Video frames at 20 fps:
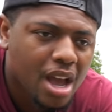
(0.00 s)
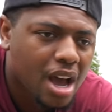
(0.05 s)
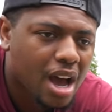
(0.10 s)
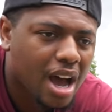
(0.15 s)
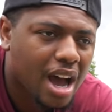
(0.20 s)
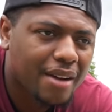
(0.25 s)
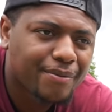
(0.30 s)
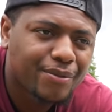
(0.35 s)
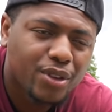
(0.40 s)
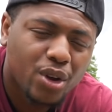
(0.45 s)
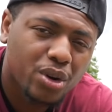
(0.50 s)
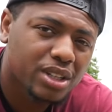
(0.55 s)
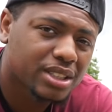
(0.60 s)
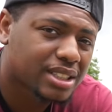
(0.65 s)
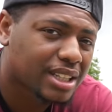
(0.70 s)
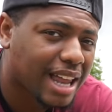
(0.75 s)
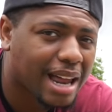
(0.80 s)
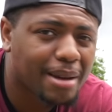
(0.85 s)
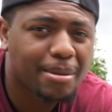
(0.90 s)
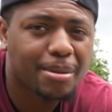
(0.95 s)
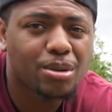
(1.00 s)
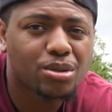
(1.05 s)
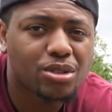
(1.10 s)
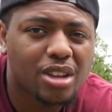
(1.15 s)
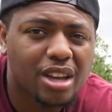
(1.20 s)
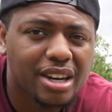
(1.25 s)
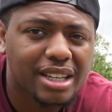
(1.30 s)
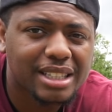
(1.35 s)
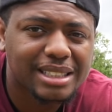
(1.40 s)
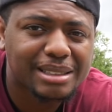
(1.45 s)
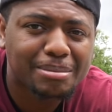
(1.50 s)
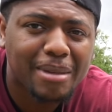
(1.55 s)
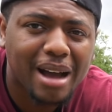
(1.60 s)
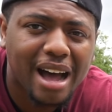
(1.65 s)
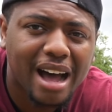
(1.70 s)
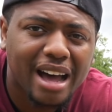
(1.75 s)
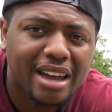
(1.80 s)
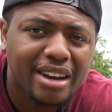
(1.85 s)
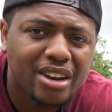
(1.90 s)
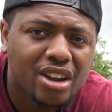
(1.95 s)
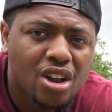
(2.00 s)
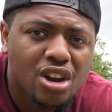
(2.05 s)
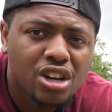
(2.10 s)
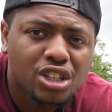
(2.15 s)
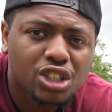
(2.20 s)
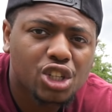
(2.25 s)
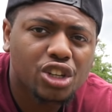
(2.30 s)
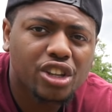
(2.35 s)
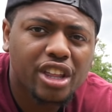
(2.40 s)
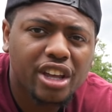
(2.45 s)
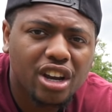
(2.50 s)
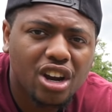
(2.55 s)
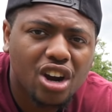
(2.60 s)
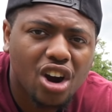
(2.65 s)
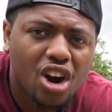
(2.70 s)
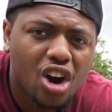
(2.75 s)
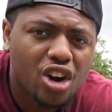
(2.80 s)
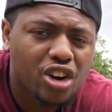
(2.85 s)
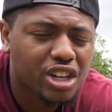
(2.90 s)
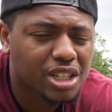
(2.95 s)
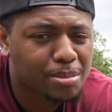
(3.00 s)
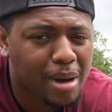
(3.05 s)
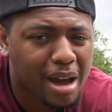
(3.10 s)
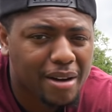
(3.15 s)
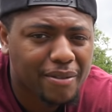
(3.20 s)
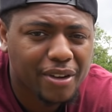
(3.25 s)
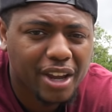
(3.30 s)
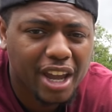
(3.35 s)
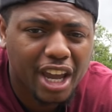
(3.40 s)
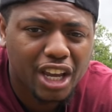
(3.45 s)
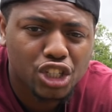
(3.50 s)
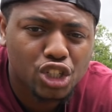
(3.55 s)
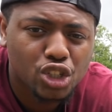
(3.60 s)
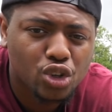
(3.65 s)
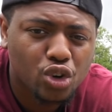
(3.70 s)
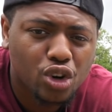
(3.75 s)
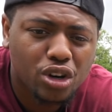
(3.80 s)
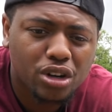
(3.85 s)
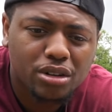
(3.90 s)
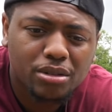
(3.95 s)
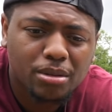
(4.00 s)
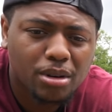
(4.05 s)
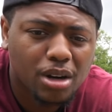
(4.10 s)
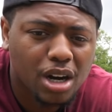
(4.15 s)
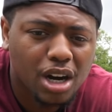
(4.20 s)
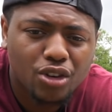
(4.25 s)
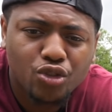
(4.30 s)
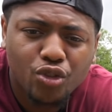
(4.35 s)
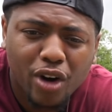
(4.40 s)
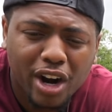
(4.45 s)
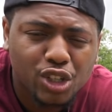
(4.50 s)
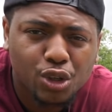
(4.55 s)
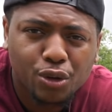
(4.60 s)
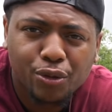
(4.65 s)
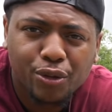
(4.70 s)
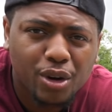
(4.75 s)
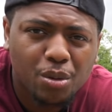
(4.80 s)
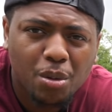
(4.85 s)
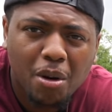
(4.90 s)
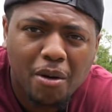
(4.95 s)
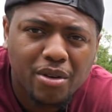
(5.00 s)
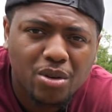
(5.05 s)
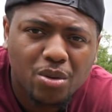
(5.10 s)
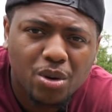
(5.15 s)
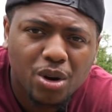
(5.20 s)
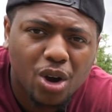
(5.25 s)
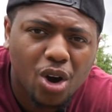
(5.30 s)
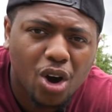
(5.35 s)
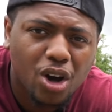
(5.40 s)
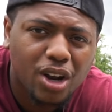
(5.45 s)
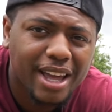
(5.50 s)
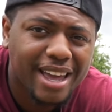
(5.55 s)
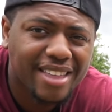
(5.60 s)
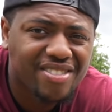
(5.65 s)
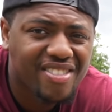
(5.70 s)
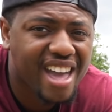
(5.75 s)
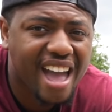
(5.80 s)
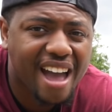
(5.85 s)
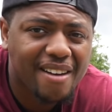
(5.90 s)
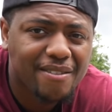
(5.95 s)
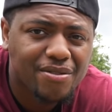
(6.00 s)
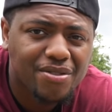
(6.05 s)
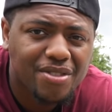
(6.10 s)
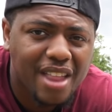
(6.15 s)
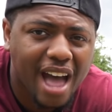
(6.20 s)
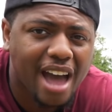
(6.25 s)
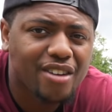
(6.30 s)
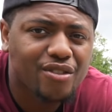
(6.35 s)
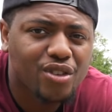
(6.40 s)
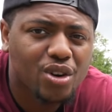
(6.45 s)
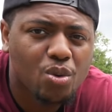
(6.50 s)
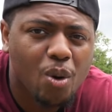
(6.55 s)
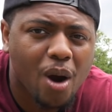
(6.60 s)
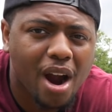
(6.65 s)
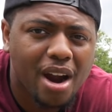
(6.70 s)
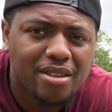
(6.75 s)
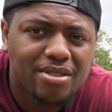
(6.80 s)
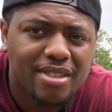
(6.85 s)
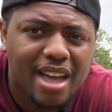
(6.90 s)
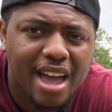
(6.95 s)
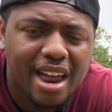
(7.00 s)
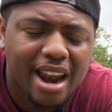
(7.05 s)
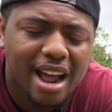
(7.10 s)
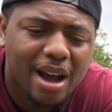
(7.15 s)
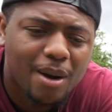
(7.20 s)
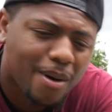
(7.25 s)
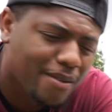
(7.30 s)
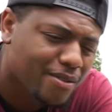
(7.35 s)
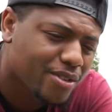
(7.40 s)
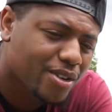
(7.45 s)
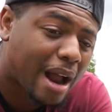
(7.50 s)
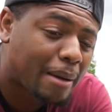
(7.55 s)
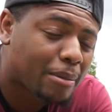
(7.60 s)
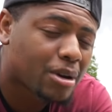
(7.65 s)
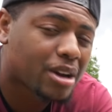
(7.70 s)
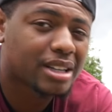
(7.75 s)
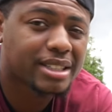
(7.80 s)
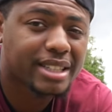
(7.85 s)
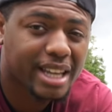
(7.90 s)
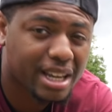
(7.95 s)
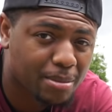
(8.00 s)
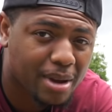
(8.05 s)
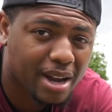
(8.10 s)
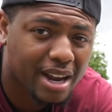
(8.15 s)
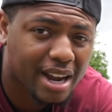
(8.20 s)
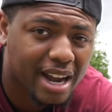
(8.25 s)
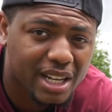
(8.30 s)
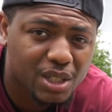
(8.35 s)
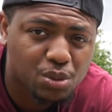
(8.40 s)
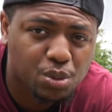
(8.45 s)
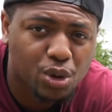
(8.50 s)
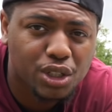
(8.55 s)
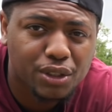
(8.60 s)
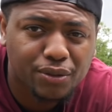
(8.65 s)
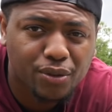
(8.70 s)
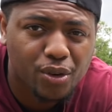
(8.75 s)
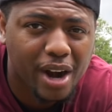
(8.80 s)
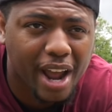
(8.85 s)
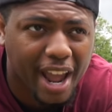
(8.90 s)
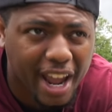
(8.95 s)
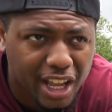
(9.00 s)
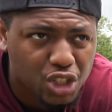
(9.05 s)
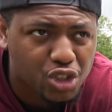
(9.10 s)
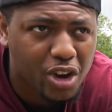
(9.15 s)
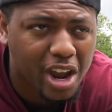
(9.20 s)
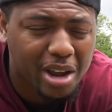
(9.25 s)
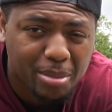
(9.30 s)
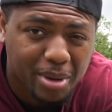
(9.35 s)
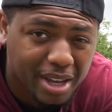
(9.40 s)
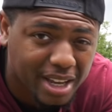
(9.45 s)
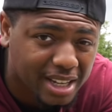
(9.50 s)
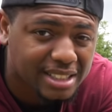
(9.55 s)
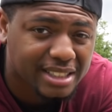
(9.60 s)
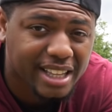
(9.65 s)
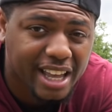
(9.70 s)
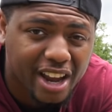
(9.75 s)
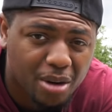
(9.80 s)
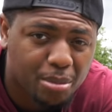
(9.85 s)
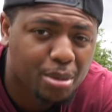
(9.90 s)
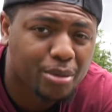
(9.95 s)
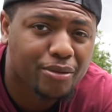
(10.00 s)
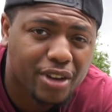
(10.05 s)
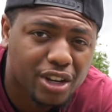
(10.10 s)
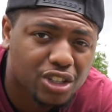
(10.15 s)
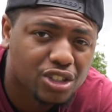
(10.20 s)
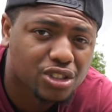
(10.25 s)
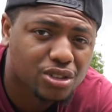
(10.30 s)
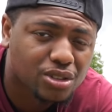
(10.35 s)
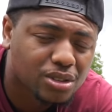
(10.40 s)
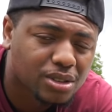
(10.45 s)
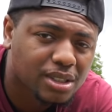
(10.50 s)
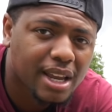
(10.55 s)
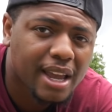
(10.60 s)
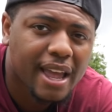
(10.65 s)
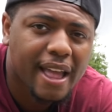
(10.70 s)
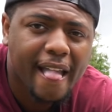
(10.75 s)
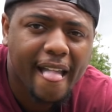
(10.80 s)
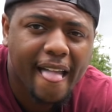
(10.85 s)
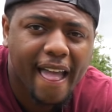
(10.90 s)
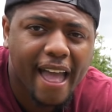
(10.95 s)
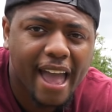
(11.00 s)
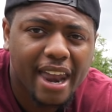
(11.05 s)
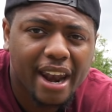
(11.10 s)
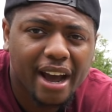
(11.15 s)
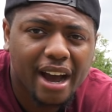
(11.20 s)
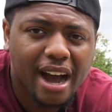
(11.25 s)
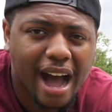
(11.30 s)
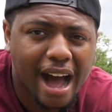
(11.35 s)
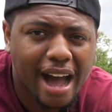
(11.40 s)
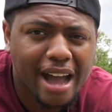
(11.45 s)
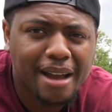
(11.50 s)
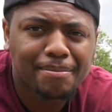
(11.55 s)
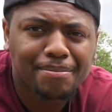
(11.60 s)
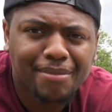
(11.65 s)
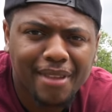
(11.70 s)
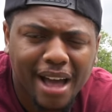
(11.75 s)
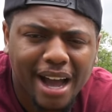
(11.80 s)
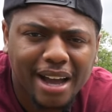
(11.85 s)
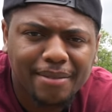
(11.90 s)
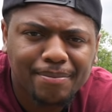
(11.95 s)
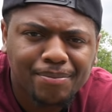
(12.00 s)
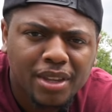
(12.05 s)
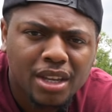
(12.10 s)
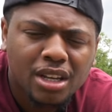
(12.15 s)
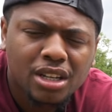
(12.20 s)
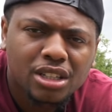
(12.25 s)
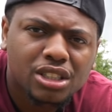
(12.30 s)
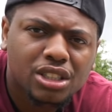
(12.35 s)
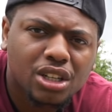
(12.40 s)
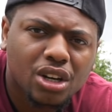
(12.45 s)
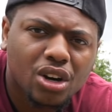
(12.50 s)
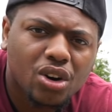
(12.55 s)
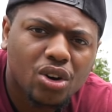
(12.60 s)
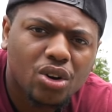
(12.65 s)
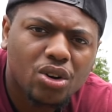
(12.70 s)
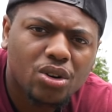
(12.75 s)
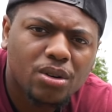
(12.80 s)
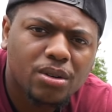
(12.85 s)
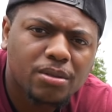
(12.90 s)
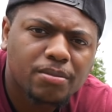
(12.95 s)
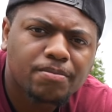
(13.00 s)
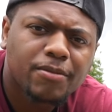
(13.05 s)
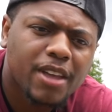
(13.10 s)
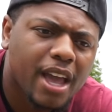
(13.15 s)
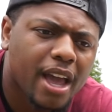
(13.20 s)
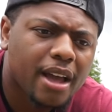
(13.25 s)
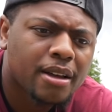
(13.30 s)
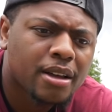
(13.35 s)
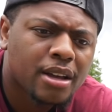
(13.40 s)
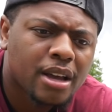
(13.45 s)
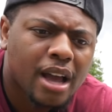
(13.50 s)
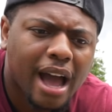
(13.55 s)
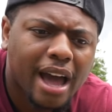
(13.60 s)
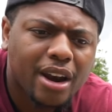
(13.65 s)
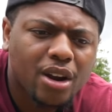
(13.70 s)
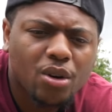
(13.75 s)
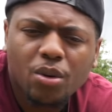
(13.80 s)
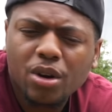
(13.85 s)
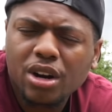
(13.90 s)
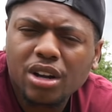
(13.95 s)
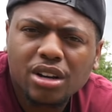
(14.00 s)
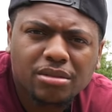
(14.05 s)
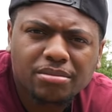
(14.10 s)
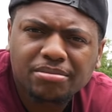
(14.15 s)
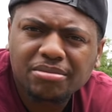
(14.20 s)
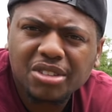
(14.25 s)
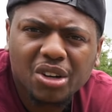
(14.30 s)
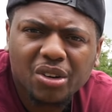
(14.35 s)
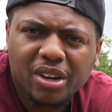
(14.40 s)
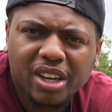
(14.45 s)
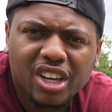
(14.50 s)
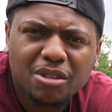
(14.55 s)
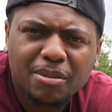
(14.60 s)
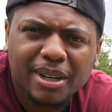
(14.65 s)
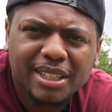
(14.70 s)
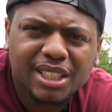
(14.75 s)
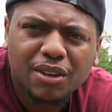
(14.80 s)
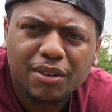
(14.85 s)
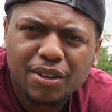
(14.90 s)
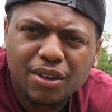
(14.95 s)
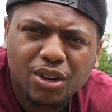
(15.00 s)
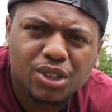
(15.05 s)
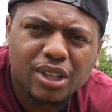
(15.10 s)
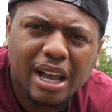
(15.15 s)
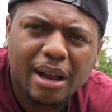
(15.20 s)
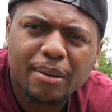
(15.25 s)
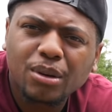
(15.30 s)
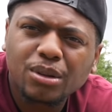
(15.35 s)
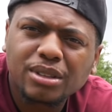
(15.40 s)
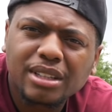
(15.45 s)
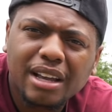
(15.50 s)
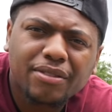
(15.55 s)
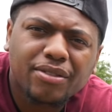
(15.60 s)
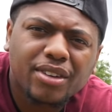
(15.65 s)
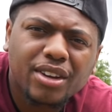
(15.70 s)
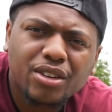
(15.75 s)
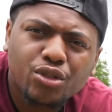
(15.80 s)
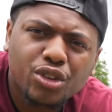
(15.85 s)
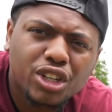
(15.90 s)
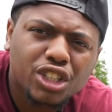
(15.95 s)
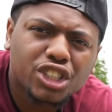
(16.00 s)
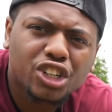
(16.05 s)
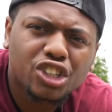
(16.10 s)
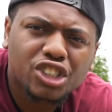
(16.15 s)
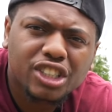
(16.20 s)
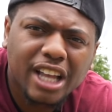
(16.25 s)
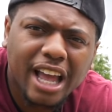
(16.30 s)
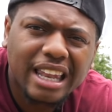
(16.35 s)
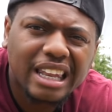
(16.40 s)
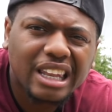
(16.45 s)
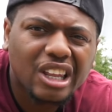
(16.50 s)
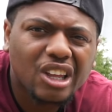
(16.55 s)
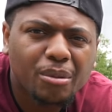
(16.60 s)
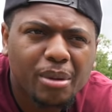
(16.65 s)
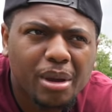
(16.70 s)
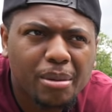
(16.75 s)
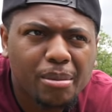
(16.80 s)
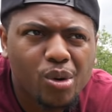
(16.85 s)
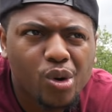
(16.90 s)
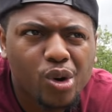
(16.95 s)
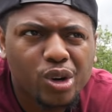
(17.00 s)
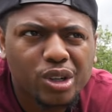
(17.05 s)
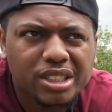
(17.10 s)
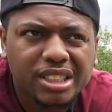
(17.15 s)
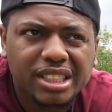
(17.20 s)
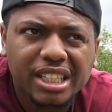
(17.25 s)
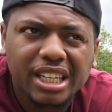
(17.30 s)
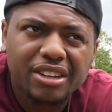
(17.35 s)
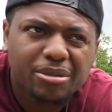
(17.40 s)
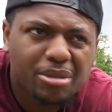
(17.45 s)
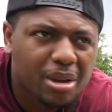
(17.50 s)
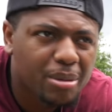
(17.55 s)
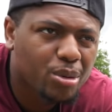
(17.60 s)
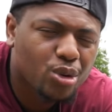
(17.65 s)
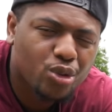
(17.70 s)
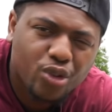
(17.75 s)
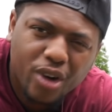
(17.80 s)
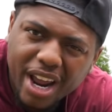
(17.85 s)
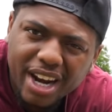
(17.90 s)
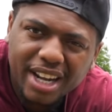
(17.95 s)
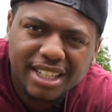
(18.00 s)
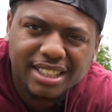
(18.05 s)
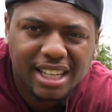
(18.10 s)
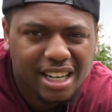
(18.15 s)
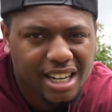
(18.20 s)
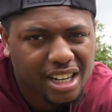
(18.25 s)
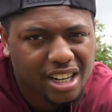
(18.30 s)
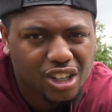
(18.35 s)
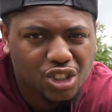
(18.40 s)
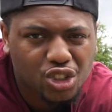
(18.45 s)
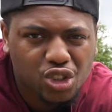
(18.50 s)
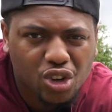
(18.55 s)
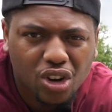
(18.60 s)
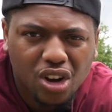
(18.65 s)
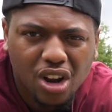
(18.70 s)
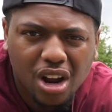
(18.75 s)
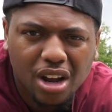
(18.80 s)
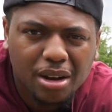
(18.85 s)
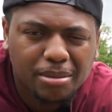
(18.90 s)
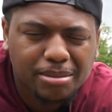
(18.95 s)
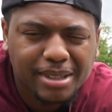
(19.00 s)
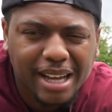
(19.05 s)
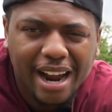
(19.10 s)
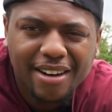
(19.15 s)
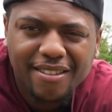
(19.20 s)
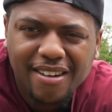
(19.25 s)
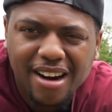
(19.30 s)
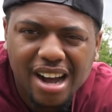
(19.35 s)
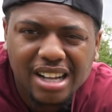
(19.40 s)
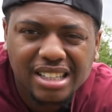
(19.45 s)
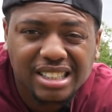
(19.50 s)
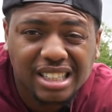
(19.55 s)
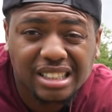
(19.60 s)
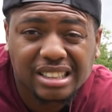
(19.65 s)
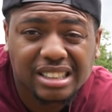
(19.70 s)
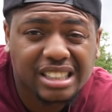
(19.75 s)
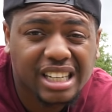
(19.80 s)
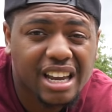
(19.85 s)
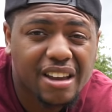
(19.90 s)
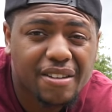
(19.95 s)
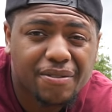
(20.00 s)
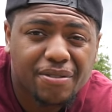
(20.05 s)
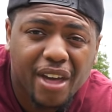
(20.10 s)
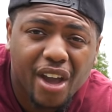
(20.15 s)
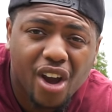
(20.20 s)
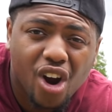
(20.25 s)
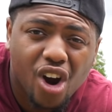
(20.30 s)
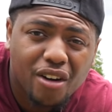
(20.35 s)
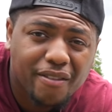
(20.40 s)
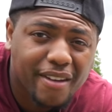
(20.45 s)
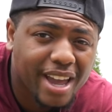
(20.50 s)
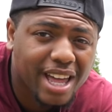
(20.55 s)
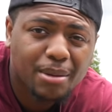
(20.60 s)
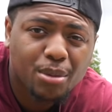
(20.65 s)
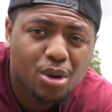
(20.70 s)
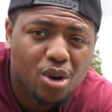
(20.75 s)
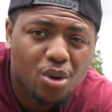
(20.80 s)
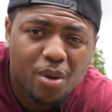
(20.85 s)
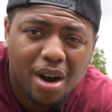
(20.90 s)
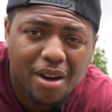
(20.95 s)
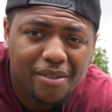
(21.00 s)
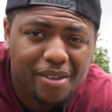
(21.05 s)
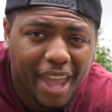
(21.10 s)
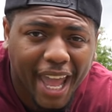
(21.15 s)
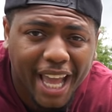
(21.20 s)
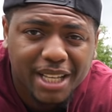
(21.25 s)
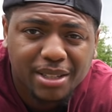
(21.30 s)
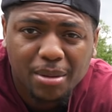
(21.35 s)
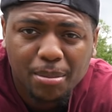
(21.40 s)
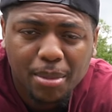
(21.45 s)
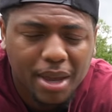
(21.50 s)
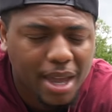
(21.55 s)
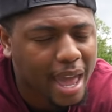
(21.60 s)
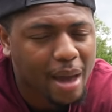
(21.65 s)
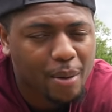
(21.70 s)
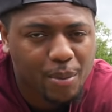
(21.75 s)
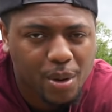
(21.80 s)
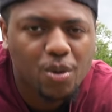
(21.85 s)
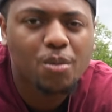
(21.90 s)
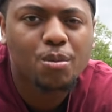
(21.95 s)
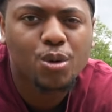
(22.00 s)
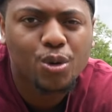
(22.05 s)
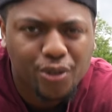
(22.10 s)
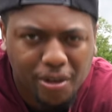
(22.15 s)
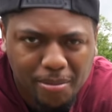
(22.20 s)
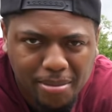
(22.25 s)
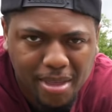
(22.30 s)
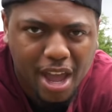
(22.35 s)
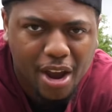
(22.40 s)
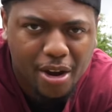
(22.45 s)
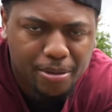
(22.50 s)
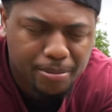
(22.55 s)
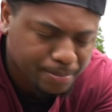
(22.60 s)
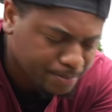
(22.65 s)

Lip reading: I've noticed a lot of people have done this mod to their car, or this modification, or retrofit, whatever you want to call it, and they have not required that. However, I'm going to take my guys' words for it at N-Track, because they are professionals and I am not. So yeah, I don't want to, kill myself in the road. So I will definitely research that a little bit more, see if people ran extended control tie rods, see if they are available, or whatever the case may be, and we will move from there.